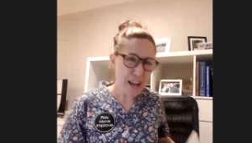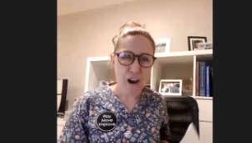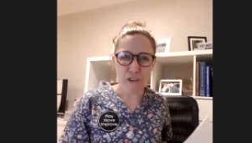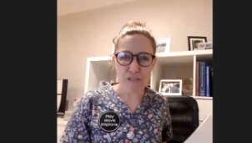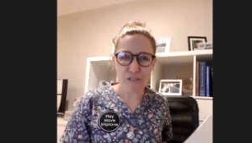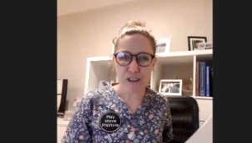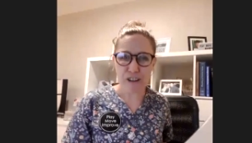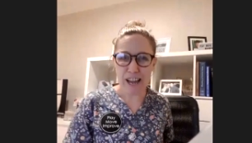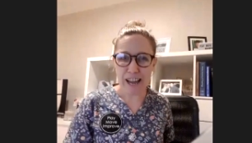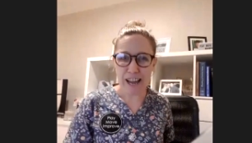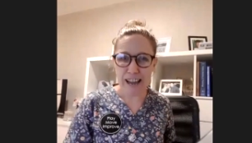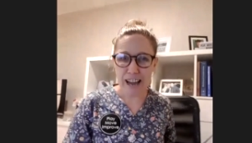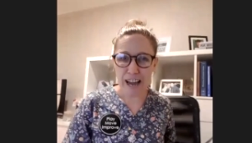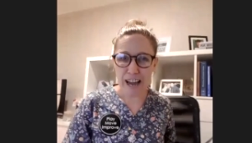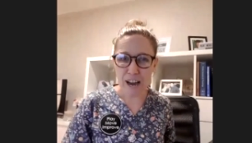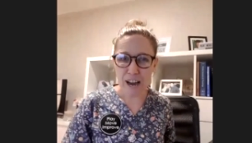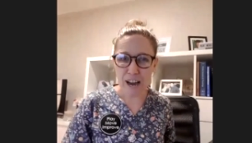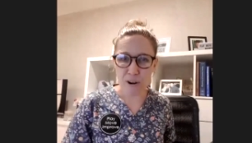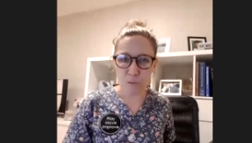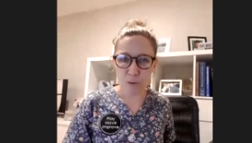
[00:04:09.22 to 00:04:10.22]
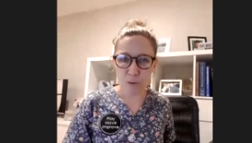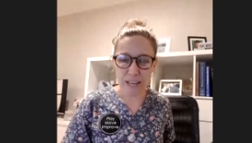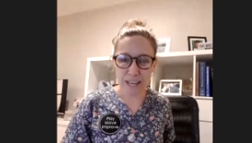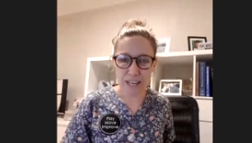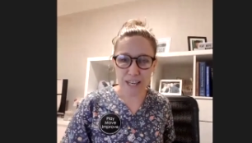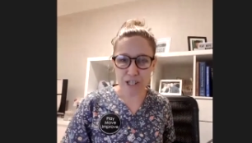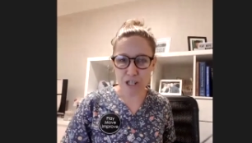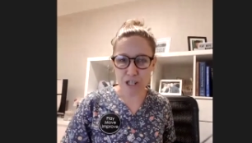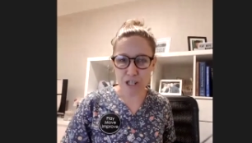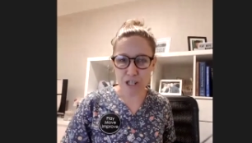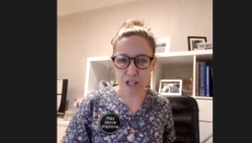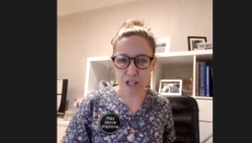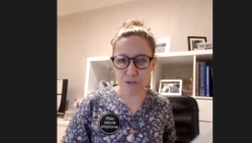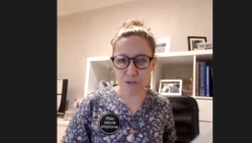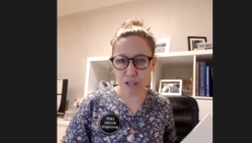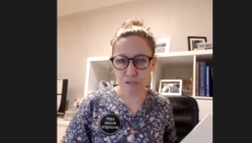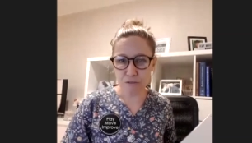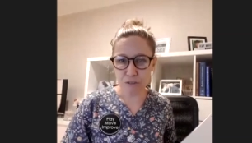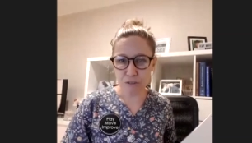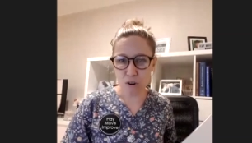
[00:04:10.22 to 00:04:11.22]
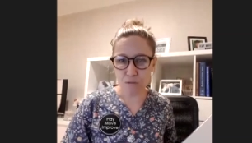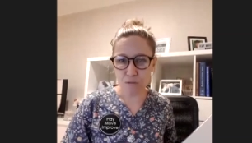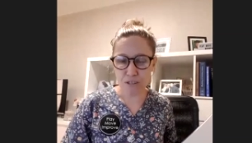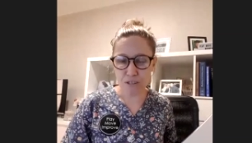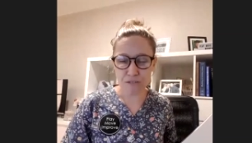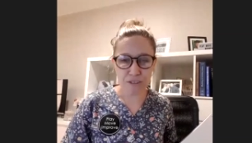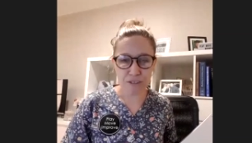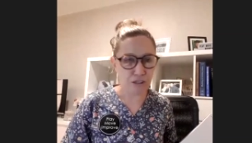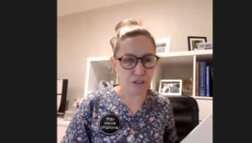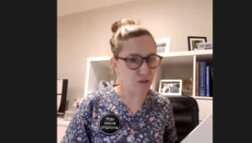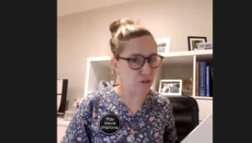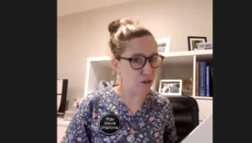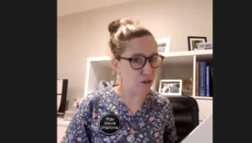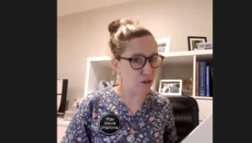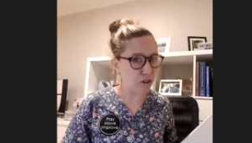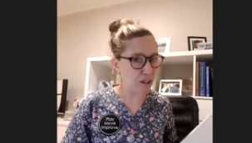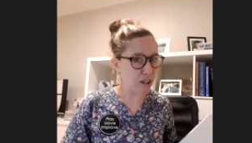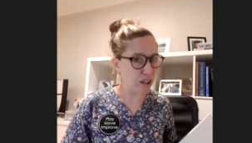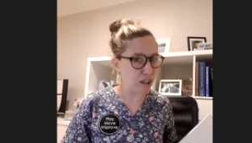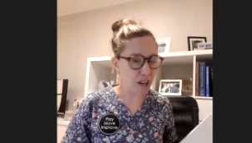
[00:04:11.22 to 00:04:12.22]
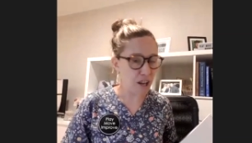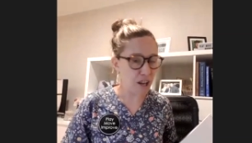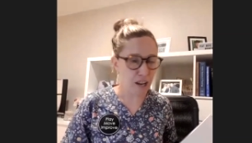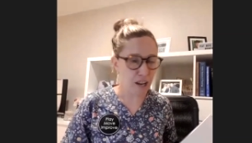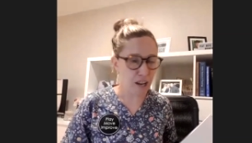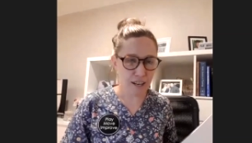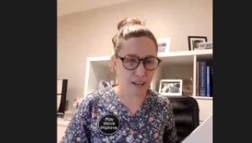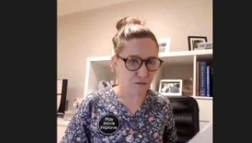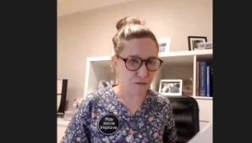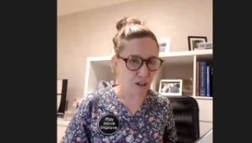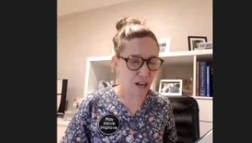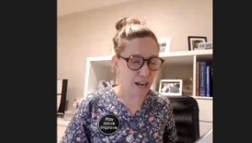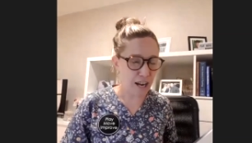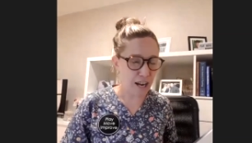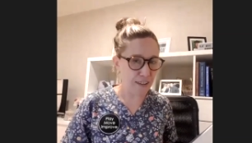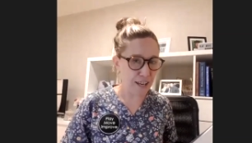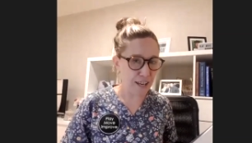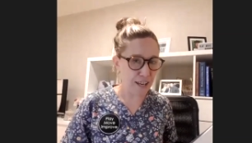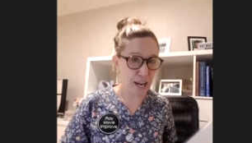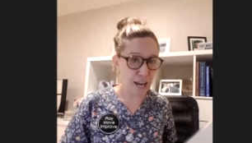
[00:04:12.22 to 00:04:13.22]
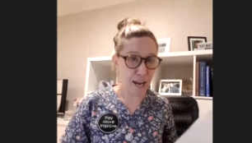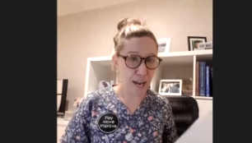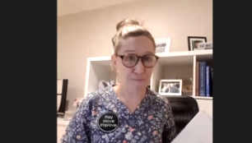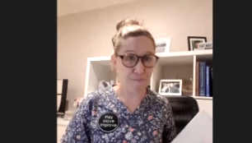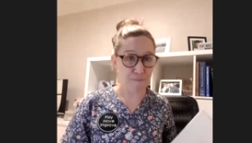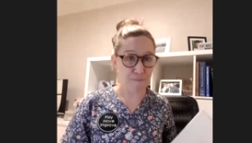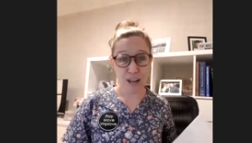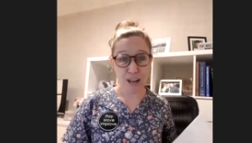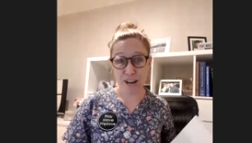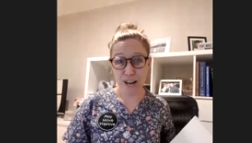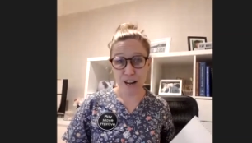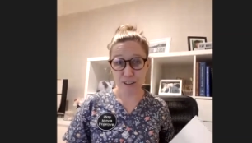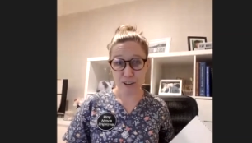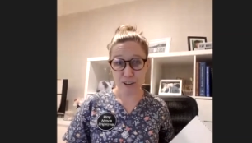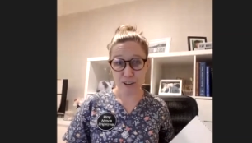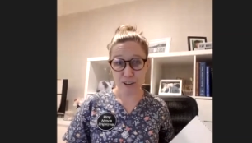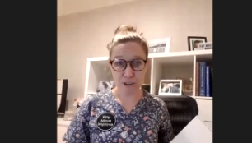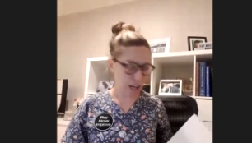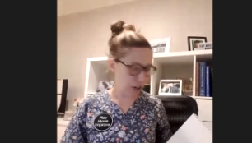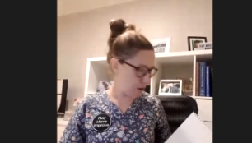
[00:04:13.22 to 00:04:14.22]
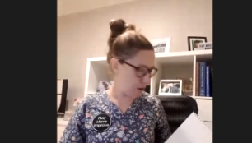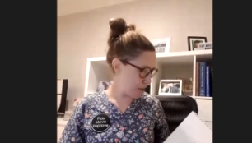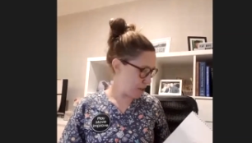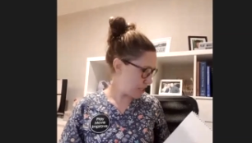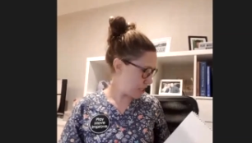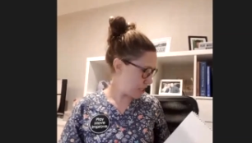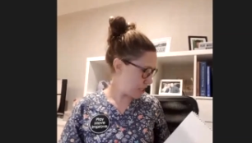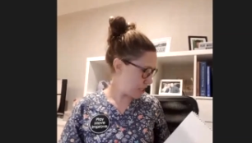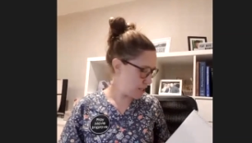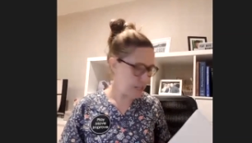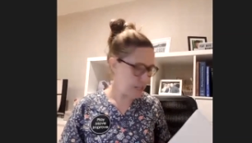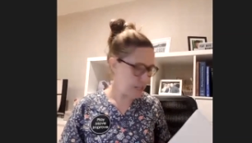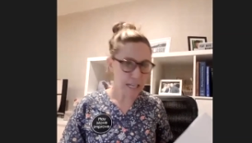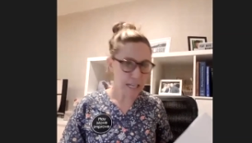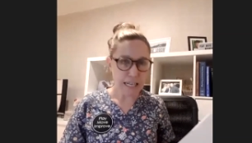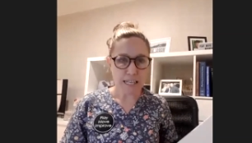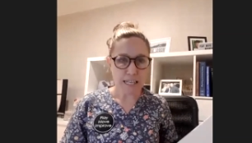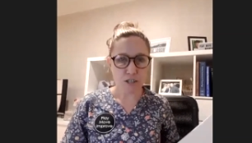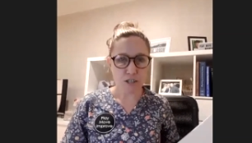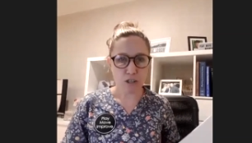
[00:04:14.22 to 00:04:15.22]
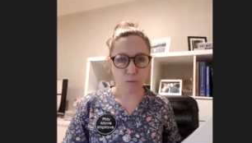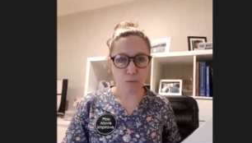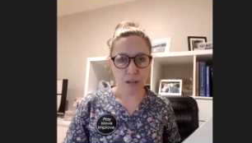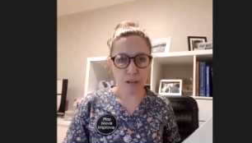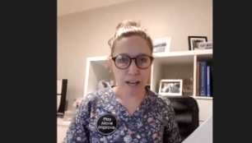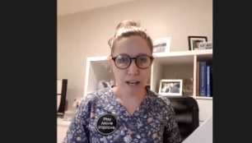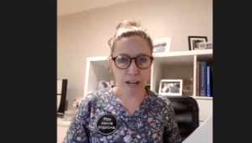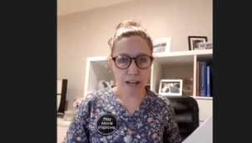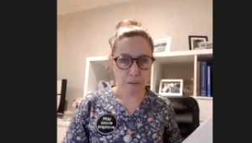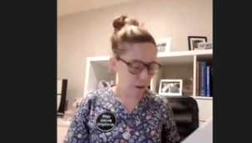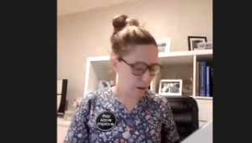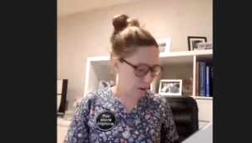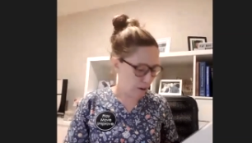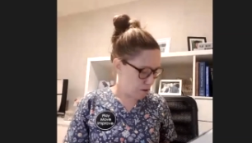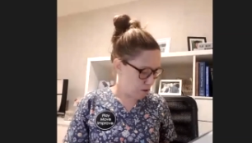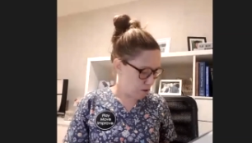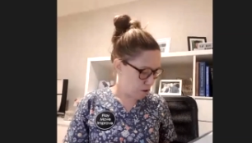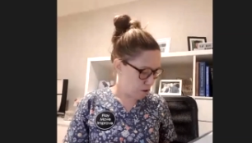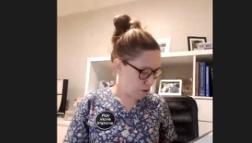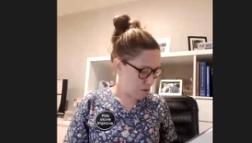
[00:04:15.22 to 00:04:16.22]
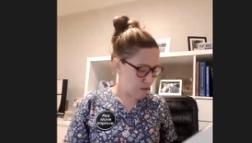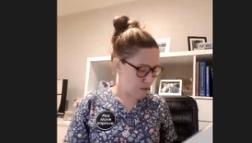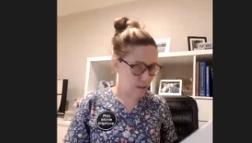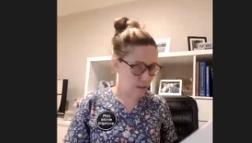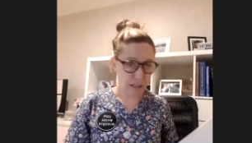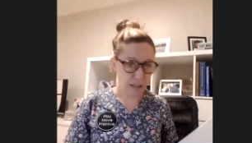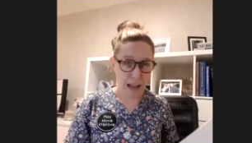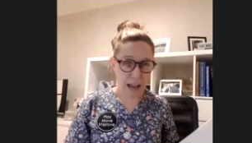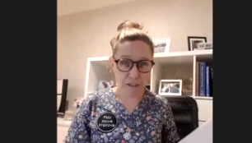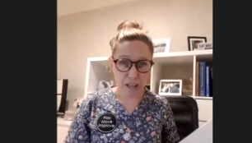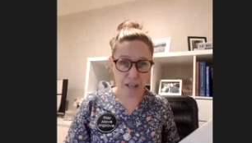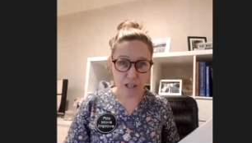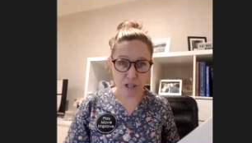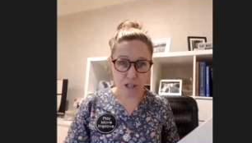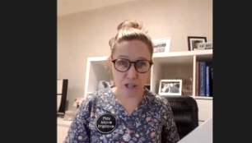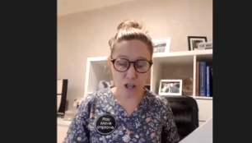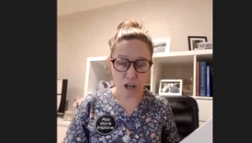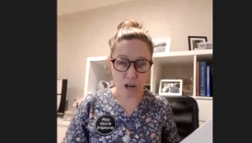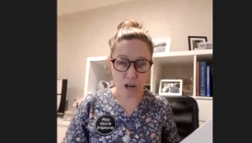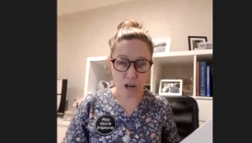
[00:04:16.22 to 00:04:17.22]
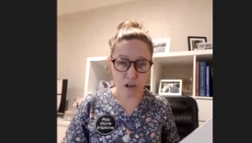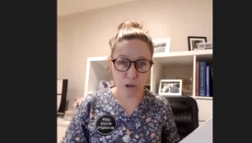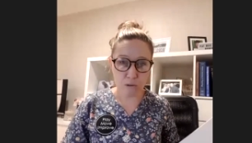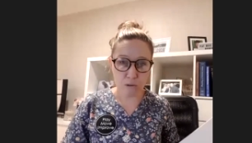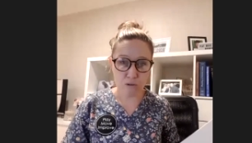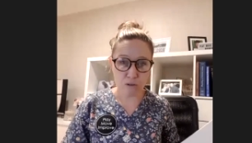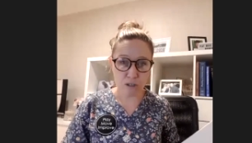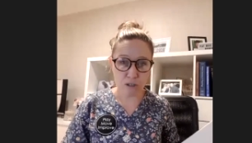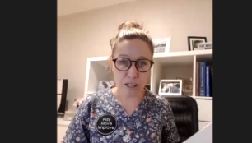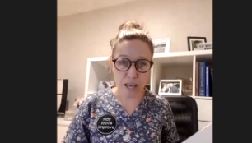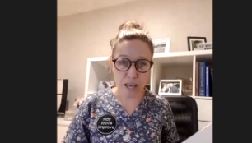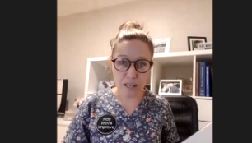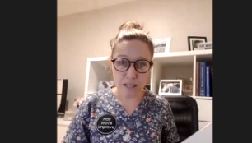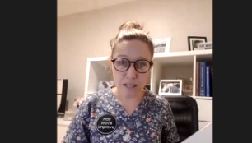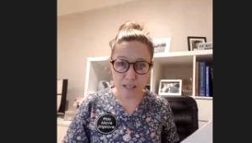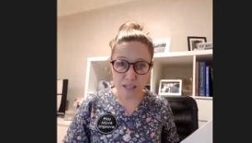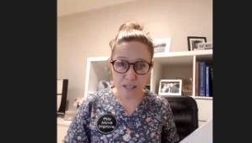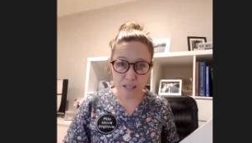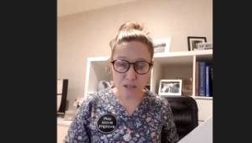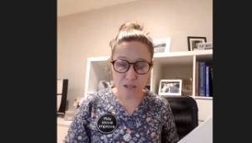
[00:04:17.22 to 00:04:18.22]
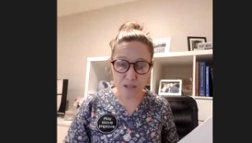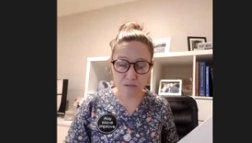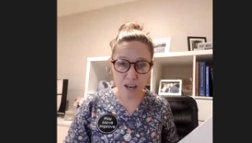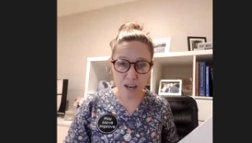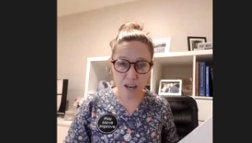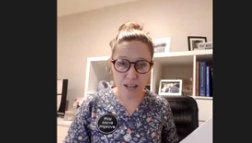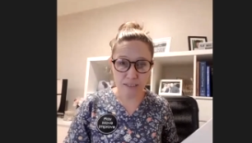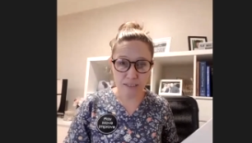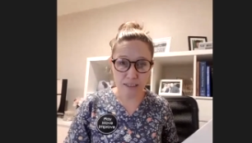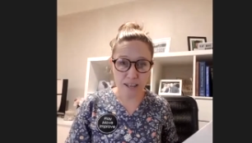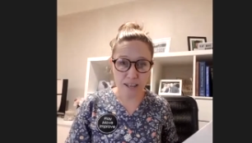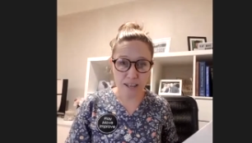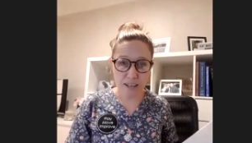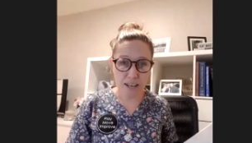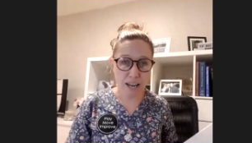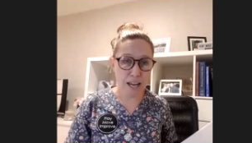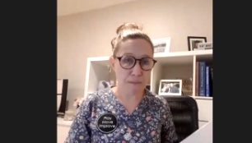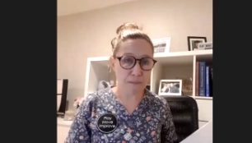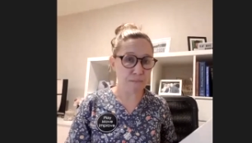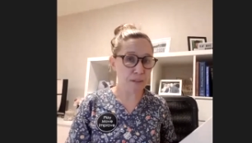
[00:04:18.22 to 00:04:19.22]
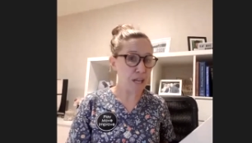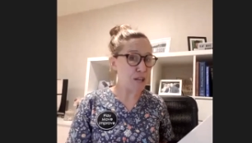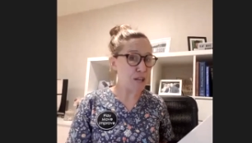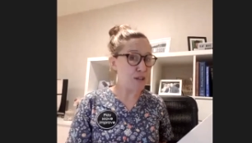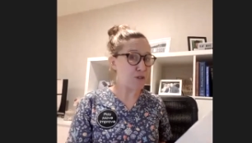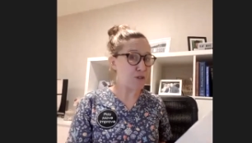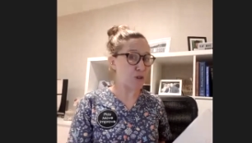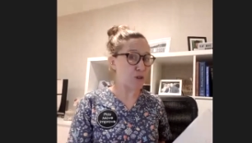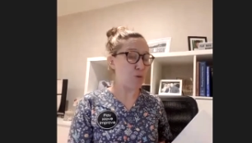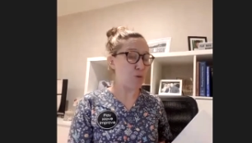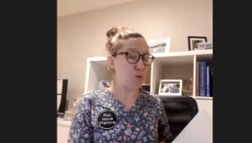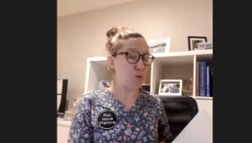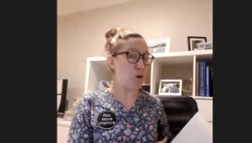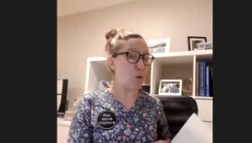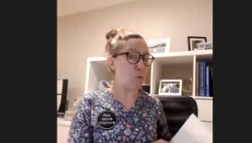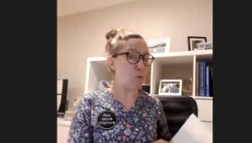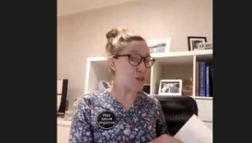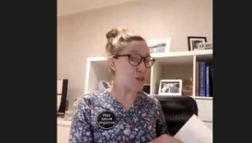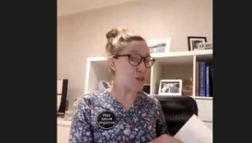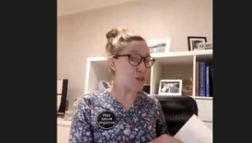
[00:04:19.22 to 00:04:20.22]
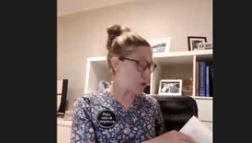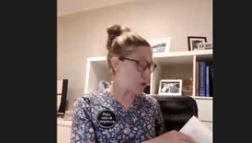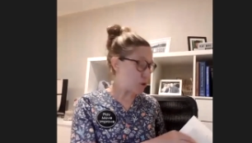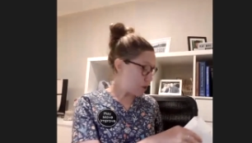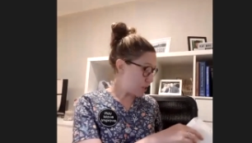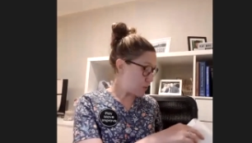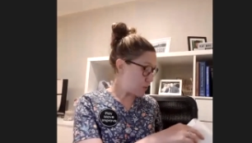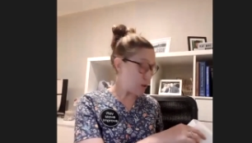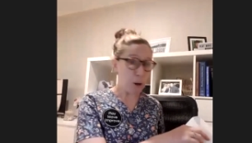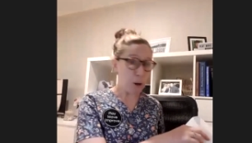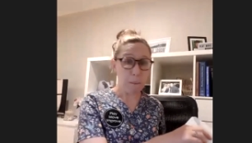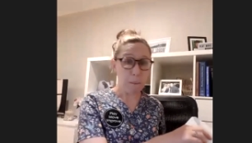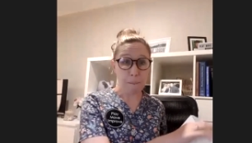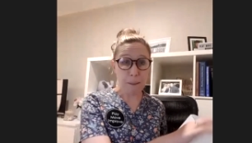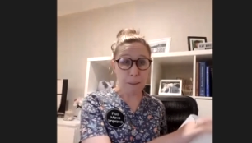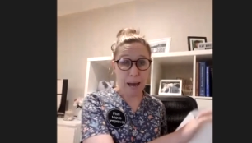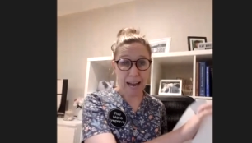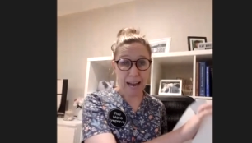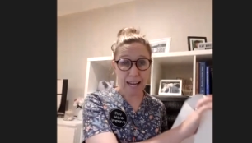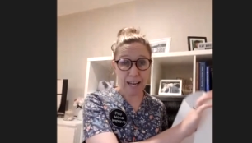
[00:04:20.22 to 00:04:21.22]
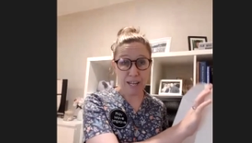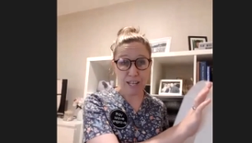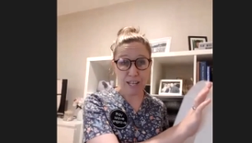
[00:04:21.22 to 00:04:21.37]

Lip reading: of how we get children involved if they don't like to write their name. Another great question. So we had a parent who was having a child who was reluctant to write their name. So what we do is we go back